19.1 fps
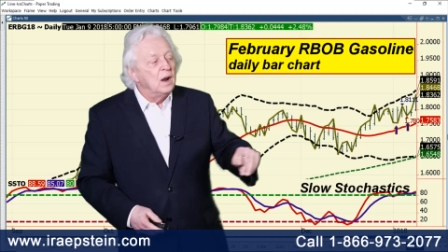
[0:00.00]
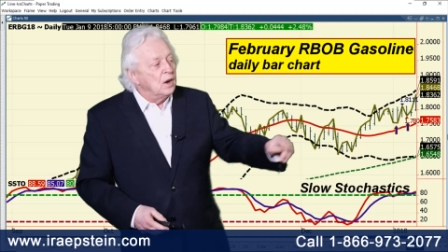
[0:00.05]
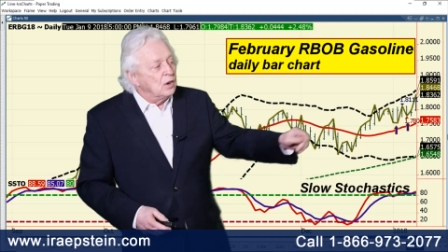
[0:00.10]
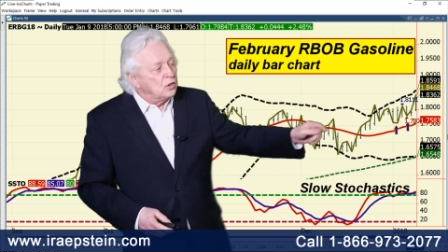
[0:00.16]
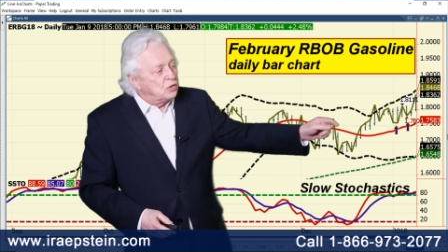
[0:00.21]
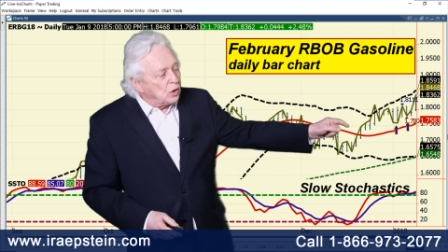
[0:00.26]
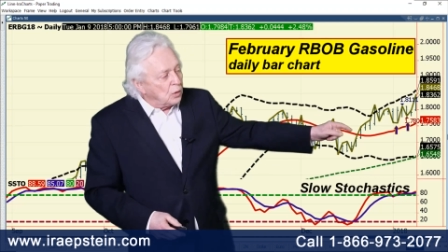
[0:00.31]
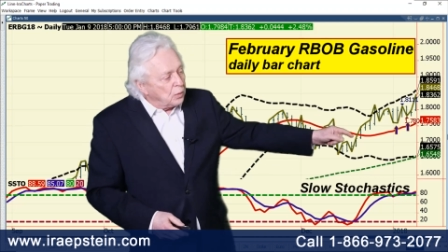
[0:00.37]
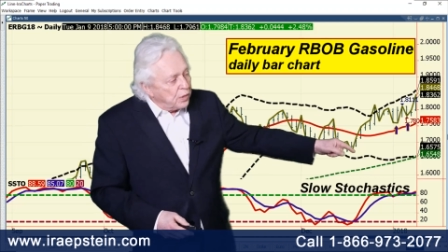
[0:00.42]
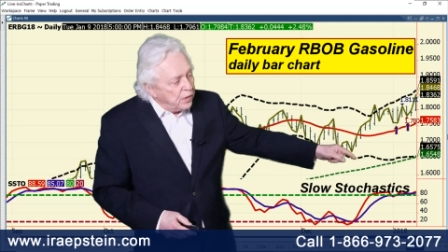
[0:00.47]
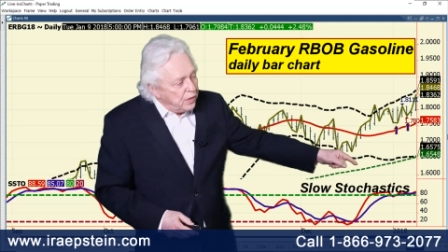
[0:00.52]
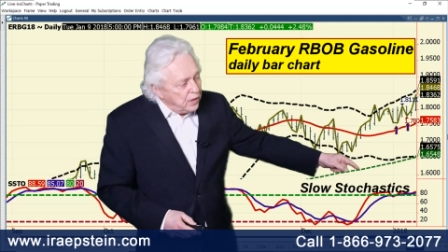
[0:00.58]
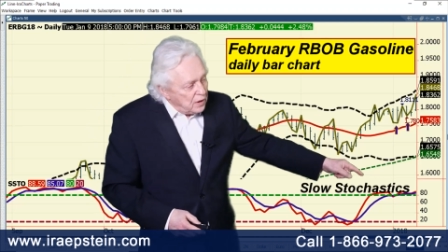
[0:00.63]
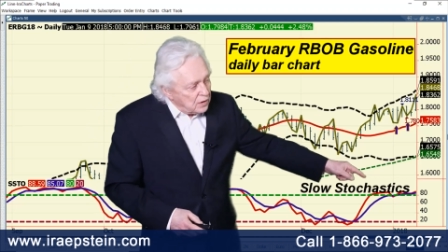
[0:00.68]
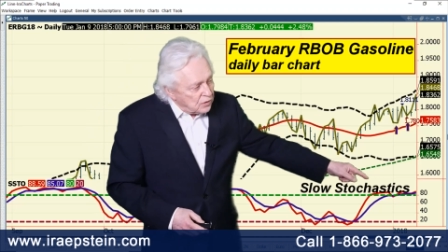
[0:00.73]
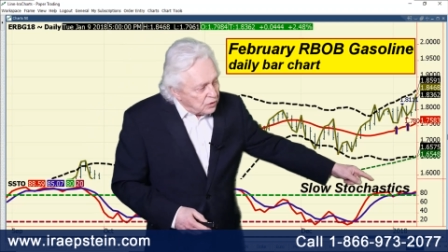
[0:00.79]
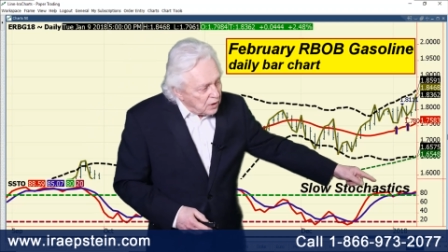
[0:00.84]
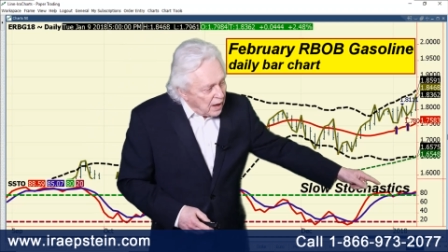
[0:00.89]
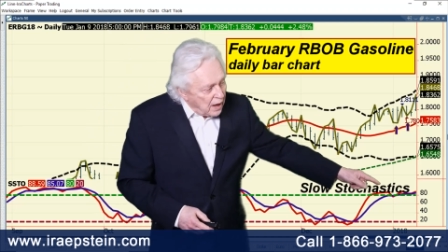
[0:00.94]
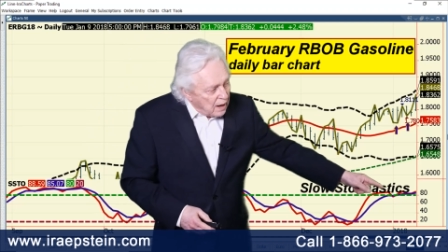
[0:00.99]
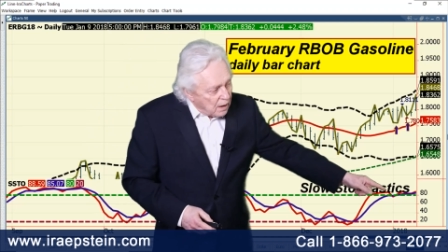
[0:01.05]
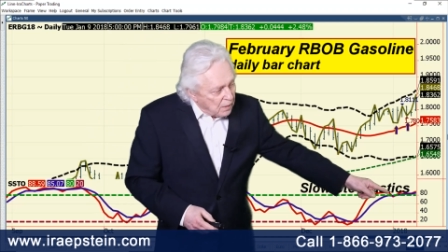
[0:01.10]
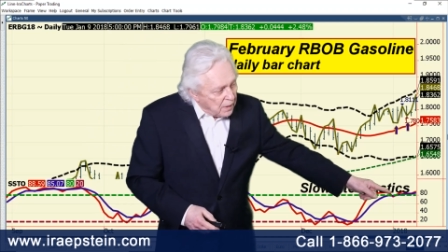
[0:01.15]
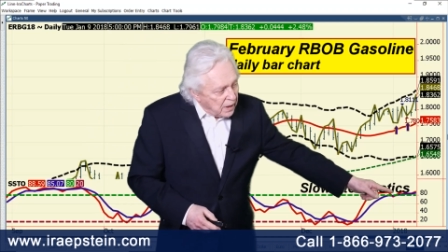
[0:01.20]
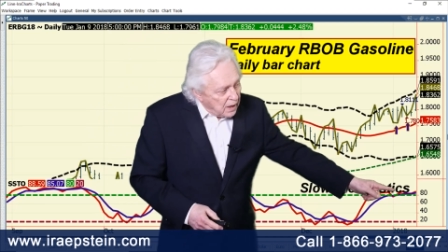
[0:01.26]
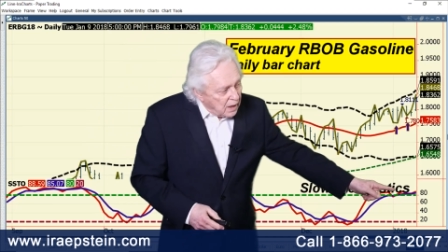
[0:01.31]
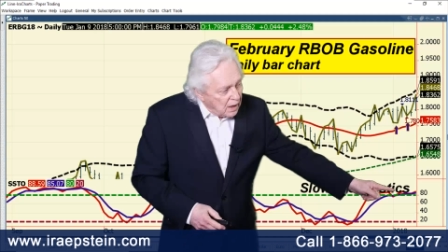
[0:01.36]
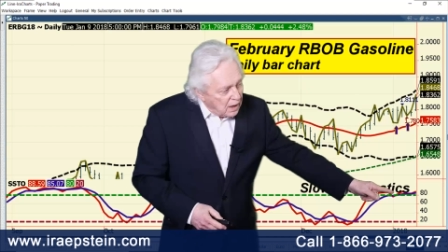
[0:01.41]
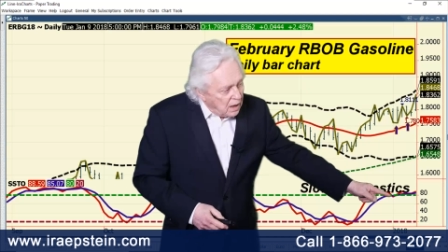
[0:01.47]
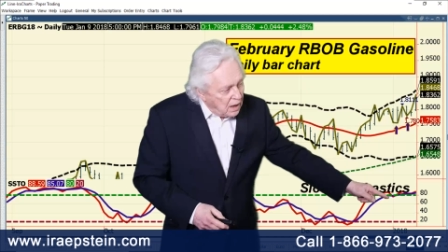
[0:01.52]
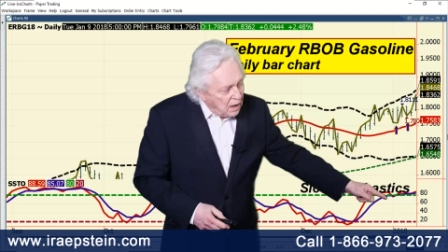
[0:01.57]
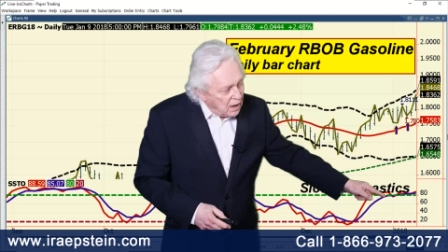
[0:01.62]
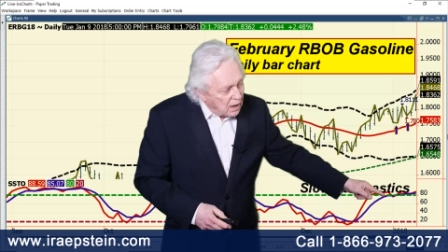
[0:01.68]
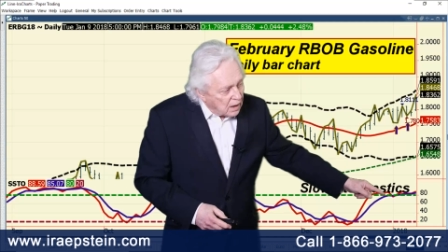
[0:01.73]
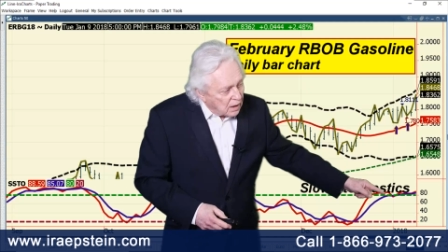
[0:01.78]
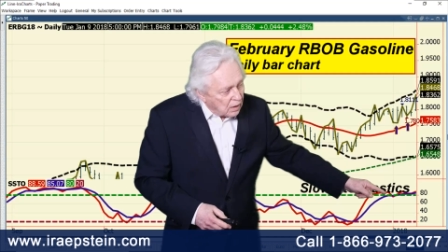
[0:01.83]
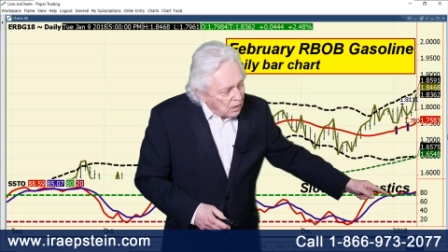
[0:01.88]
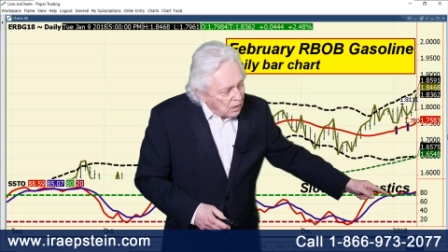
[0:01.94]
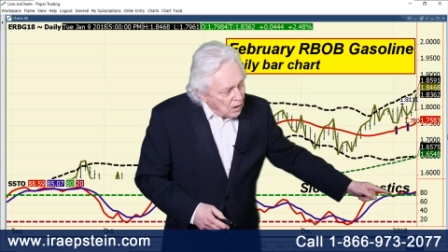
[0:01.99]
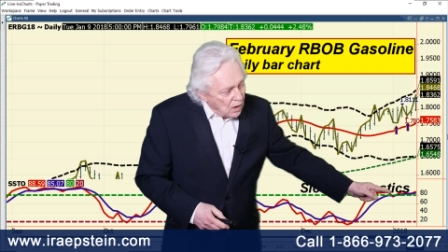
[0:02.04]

So this area here